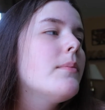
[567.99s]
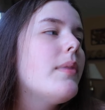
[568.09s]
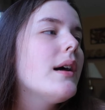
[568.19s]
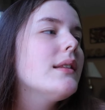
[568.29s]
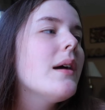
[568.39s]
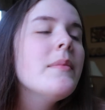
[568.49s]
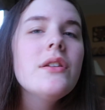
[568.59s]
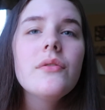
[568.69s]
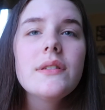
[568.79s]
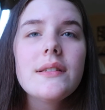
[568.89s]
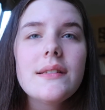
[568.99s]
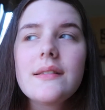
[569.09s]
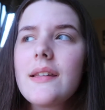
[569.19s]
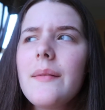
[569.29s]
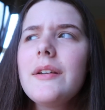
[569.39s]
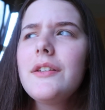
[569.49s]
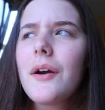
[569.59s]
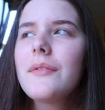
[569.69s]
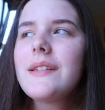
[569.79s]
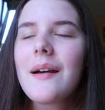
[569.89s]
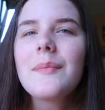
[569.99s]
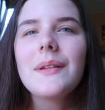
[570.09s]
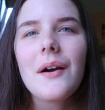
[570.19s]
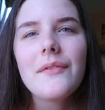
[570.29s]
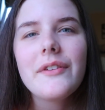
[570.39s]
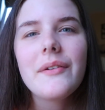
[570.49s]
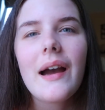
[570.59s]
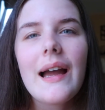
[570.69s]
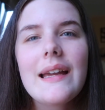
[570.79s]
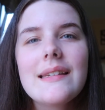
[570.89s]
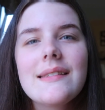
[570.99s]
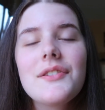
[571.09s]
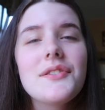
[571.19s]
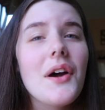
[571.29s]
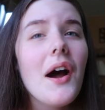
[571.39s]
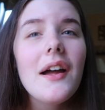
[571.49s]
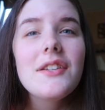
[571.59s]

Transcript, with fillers: but let me do let me know down below if you guys saw a